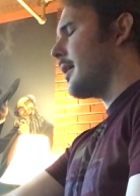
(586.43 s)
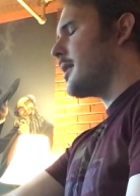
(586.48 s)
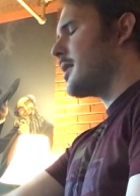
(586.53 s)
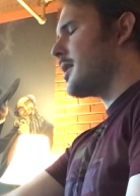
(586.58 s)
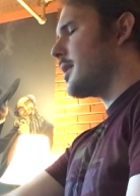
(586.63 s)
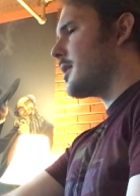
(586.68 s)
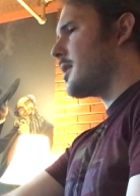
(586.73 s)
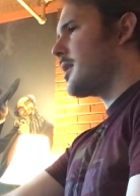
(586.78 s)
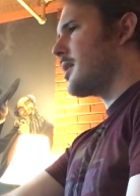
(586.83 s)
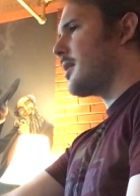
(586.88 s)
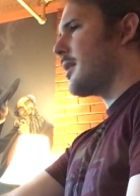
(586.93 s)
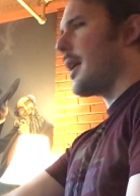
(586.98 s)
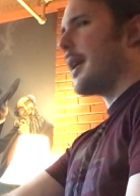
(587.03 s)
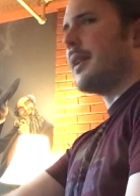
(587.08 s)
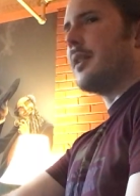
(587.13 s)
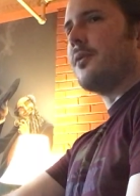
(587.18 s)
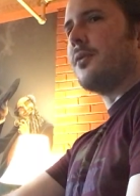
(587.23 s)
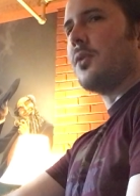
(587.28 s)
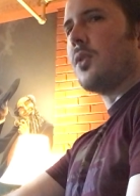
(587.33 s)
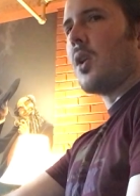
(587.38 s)
It's this
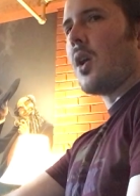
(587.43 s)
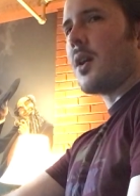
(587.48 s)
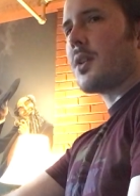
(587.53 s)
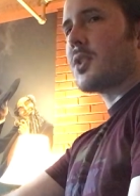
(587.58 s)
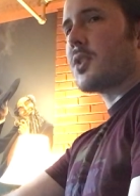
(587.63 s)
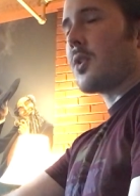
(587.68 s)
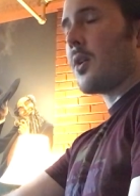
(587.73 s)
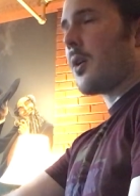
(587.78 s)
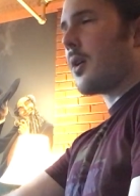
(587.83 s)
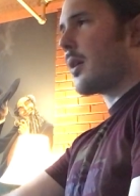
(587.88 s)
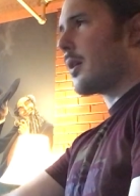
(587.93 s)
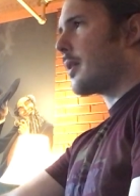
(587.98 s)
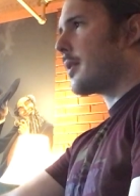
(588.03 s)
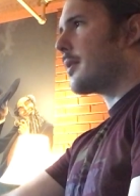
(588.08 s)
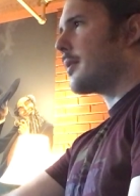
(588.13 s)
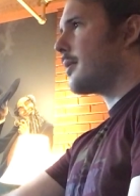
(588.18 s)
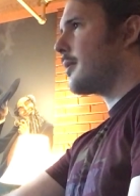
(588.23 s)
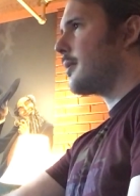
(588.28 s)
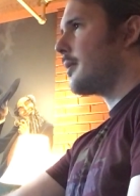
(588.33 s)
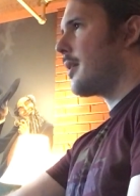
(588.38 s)
kind of lost
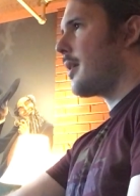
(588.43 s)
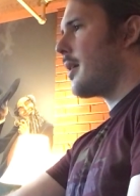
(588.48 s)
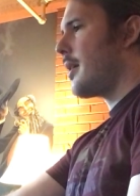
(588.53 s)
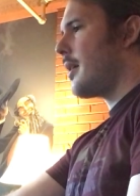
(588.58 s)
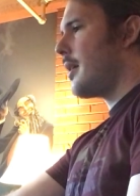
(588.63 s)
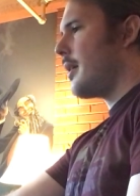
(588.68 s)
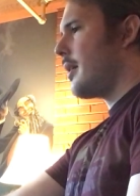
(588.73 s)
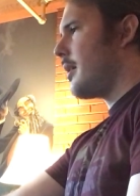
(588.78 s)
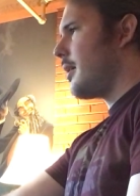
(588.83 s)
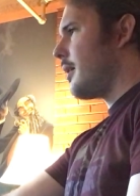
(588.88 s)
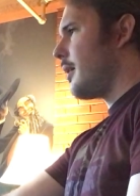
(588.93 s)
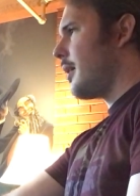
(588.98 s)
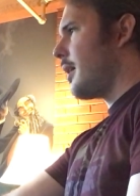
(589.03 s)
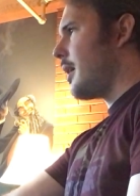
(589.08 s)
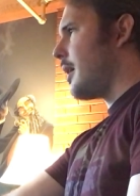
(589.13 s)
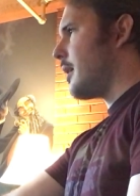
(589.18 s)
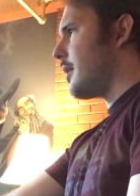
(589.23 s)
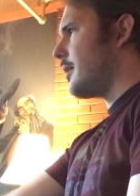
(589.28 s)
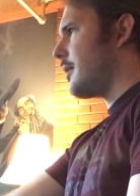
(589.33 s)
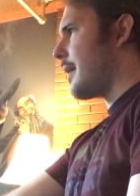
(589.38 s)
art
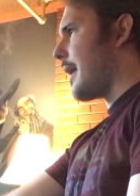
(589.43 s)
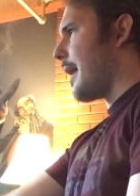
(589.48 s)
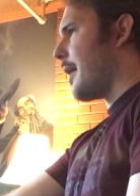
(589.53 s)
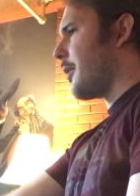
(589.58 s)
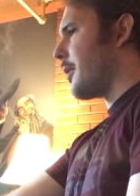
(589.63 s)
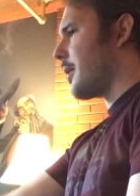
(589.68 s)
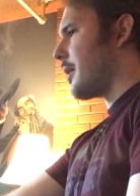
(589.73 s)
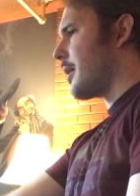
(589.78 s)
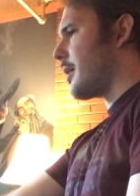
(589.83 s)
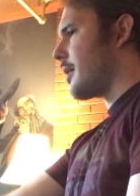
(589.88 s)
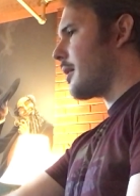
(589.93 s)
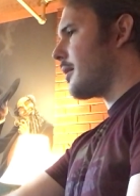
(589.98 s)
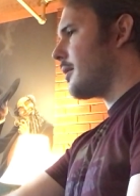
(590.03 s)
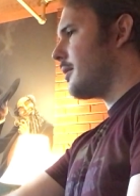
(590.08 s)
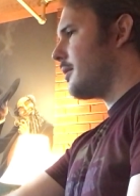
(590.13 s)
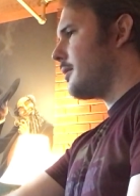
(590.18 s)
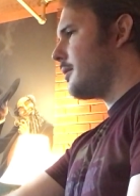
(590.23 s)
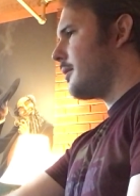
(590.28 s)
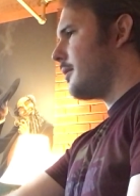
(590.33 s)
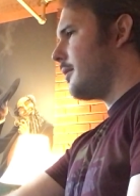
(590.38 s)
in our
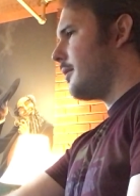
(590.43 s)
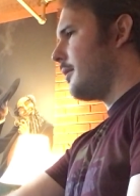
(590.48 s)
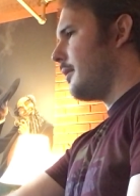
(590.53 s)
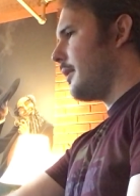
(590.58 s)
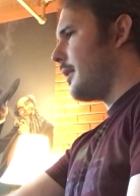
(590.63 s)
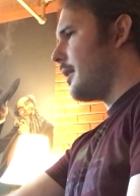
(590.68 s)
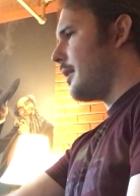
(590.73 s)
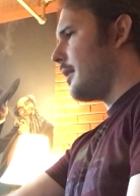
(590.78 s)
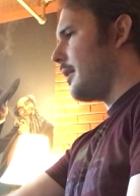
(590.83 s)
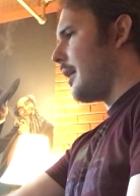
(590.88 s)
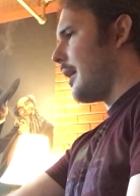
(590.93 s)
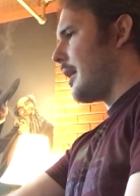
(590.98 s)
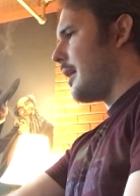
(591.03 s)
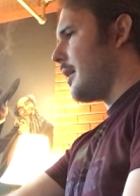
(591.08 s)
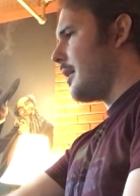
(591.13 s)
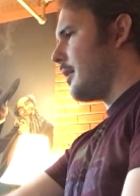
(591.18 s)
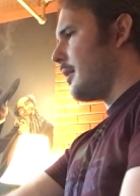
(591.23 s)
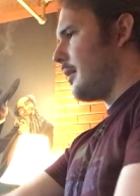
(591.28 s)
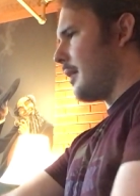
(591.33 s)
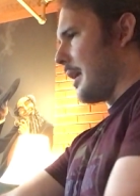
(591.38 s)

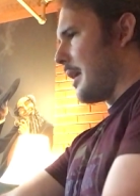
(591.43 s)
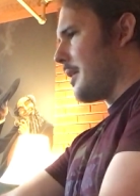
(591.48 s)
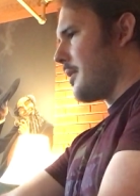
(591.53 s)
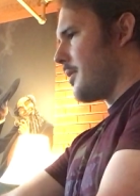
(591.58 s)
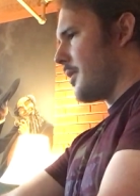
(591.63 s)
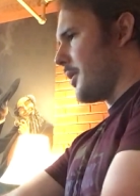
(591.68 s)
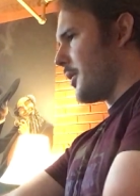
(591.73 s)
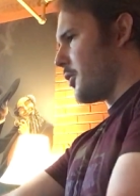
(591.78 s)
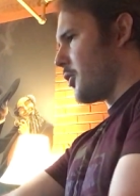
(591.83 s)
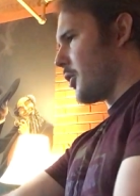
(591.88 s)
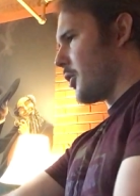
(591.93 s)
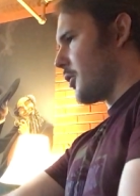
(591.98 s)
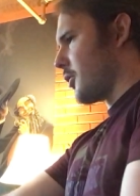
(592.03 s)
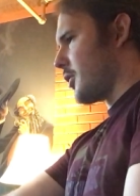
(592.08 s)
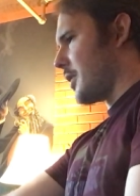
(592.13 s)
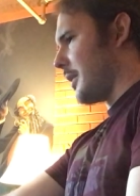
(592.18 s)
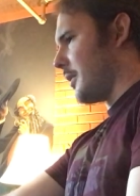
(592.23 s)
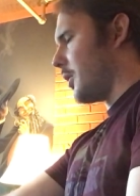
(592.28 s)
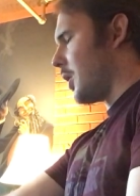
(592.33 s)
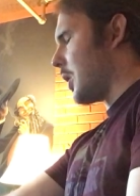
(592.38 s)
in the
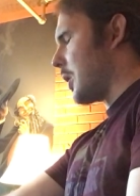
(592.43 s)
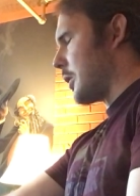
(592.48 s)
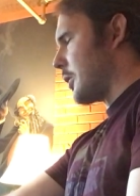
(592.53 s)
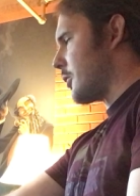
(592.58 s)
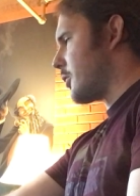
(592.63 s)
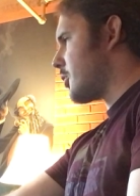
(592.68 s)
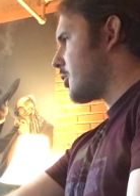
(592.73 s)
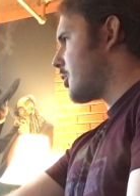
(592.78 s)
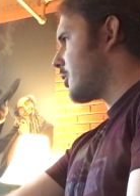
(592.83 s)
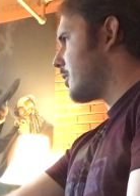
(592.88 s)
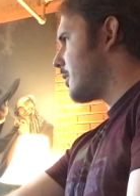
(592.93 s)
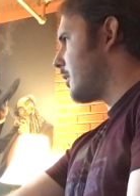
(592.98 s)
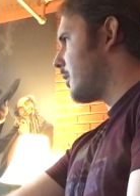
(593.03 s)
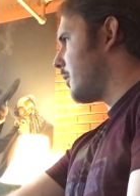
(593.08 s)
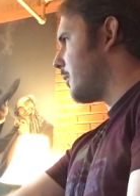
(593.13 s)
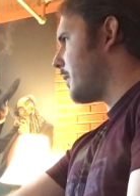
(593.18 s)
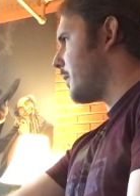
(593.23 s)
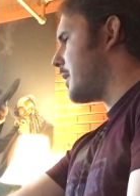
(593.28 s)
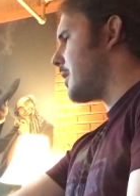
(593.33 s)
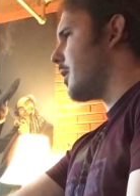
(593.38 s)
church at large.
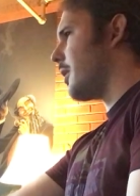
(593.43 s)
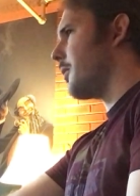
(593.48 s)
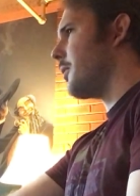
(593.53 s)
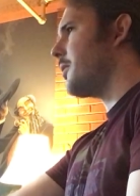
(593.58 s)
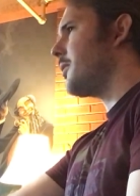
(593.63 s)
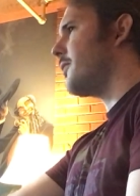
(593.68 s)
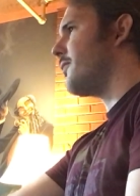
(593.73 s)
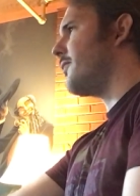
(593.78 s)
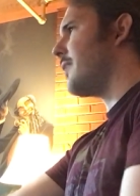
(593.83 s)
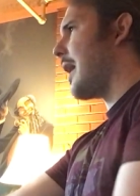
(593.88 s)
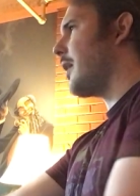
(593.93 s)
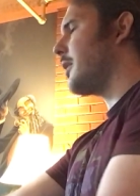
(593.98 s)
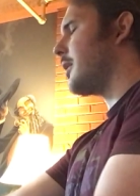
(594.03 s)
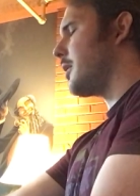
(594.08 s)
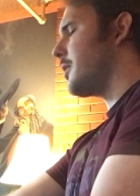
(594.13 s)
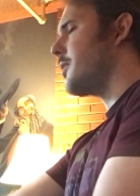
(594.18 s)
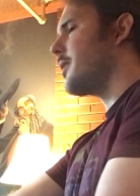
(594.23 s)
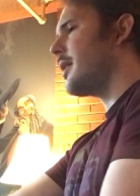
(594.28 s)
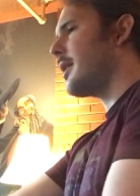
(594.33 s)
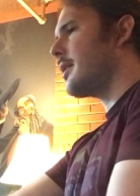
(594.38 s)
We don't
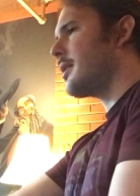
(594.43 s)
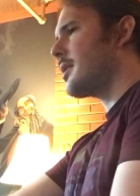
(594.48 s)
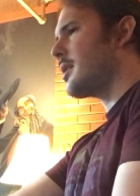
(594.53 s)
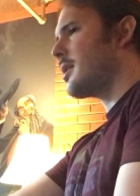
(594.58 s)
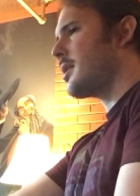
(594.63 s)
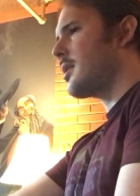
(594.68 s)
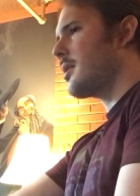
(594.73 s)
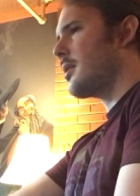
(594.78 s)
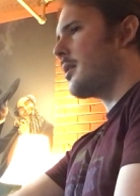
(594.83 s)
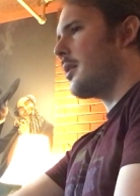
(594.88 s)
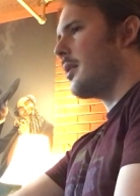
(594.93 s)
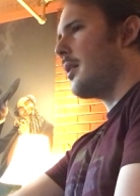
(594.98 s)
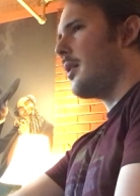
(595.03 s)
value this.